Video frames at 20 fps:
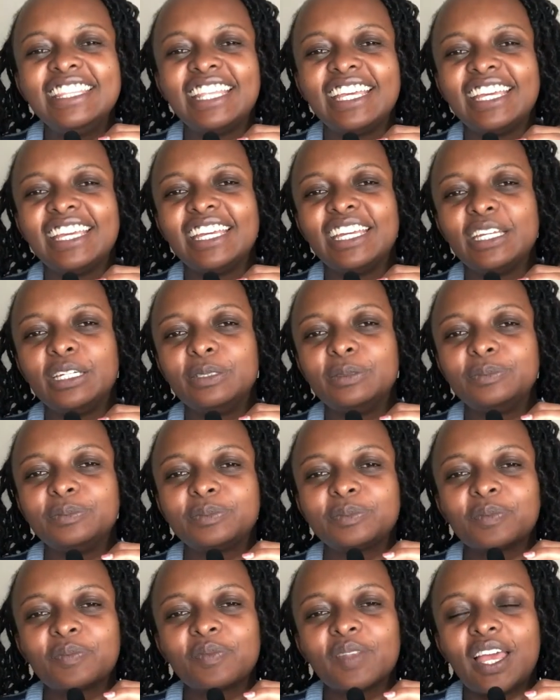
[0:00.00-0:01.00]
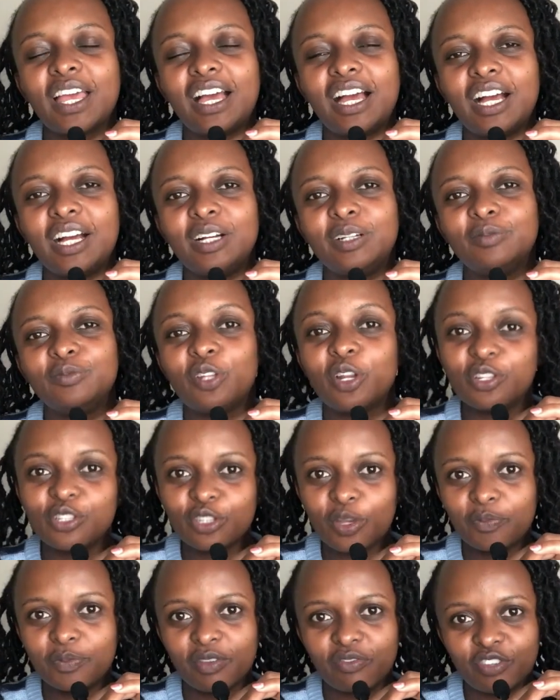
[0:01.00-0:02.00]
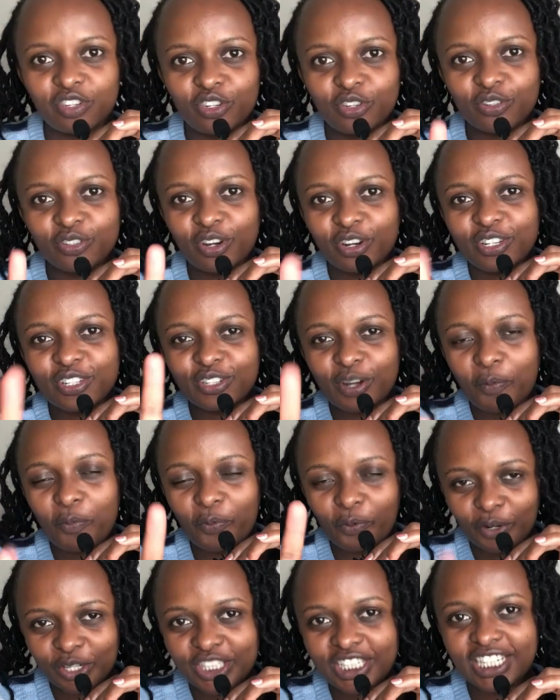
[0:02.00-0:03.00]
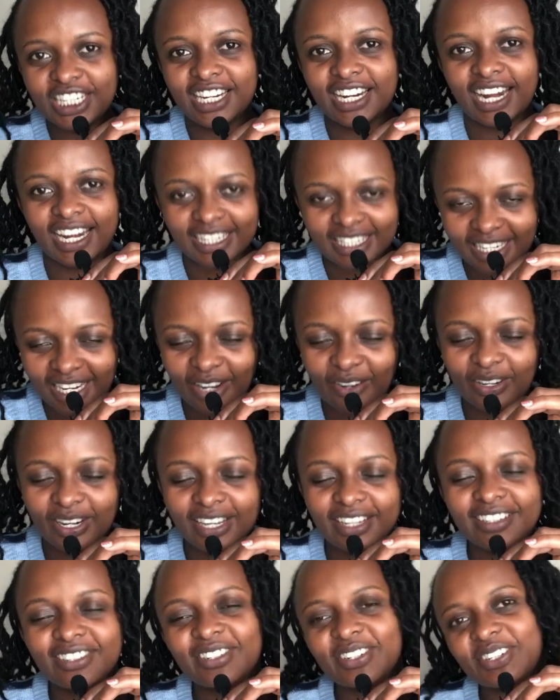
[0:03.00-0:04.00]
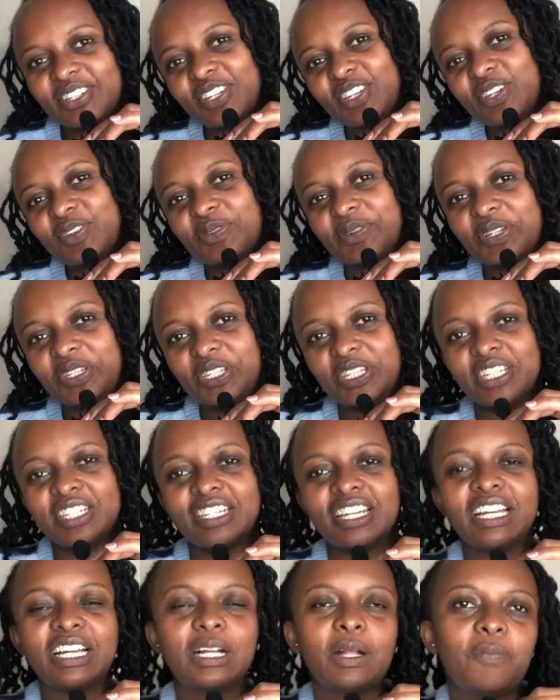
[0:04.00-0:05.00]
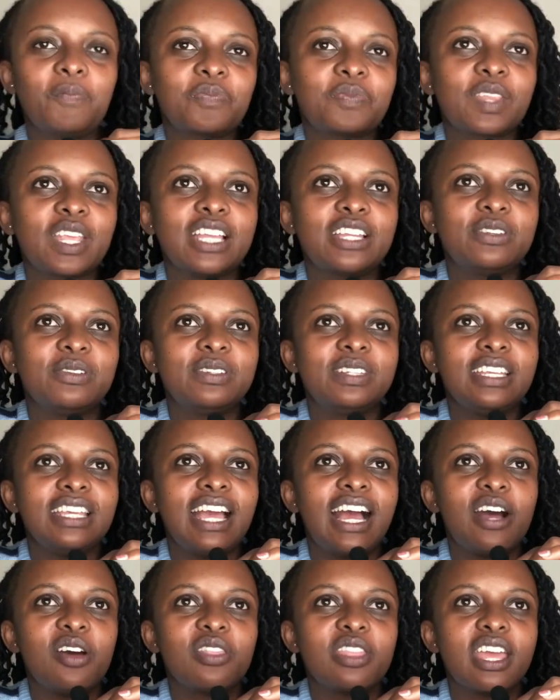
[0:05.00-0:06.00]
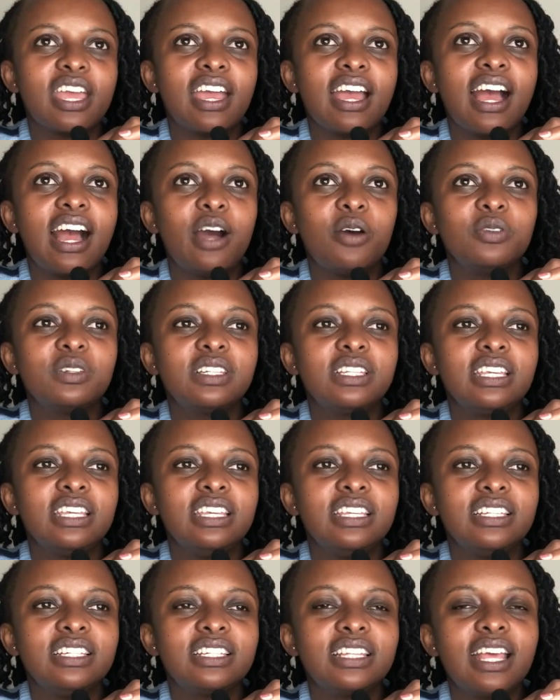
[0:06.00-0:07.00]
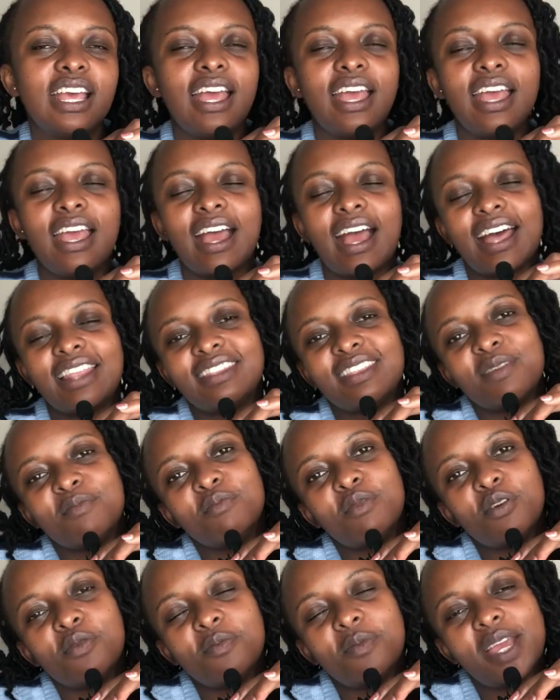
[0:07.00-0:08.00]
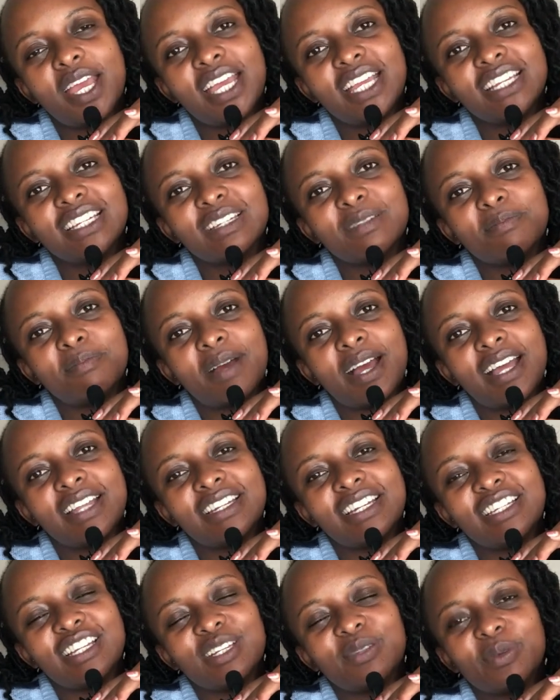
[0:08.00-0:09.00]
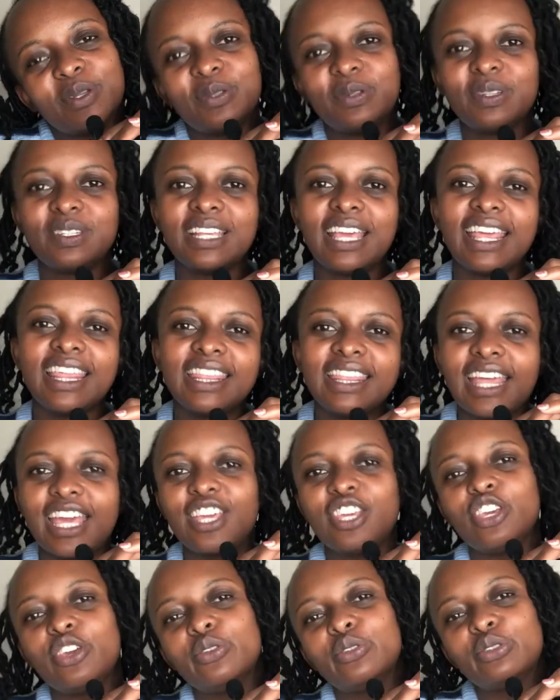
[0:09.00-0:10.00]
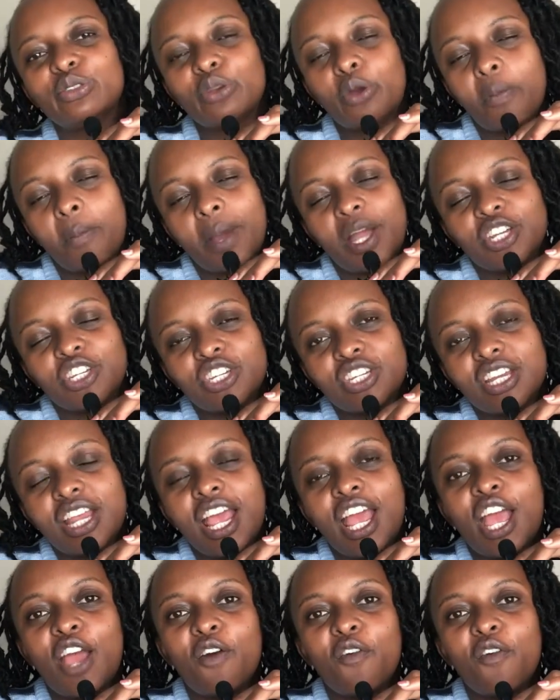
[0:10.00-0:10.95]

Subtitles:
don't stop the video, don't stop watching right now, like, continue watching to see how the house is at the moment. But I just want to say thank you so much